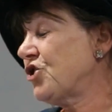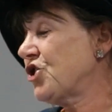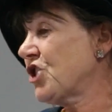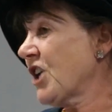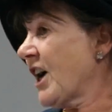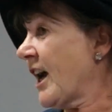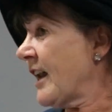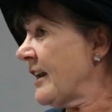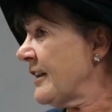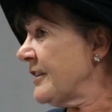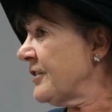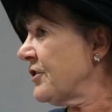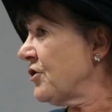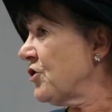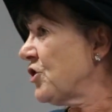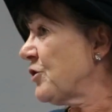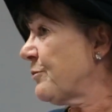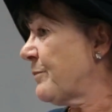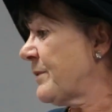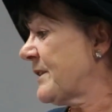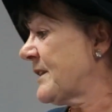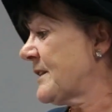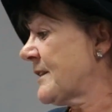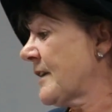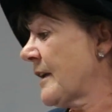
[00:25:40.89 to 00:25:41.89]
challenge
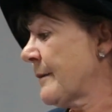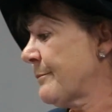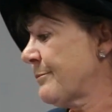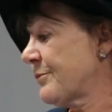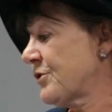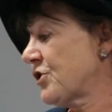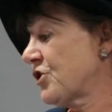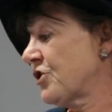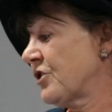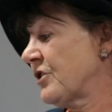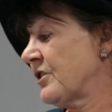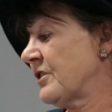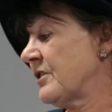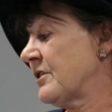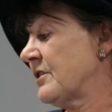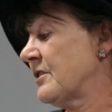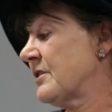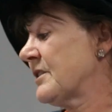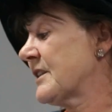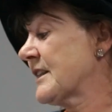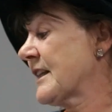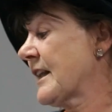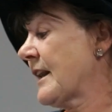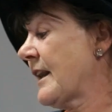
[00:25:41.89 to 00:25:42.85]
perceptions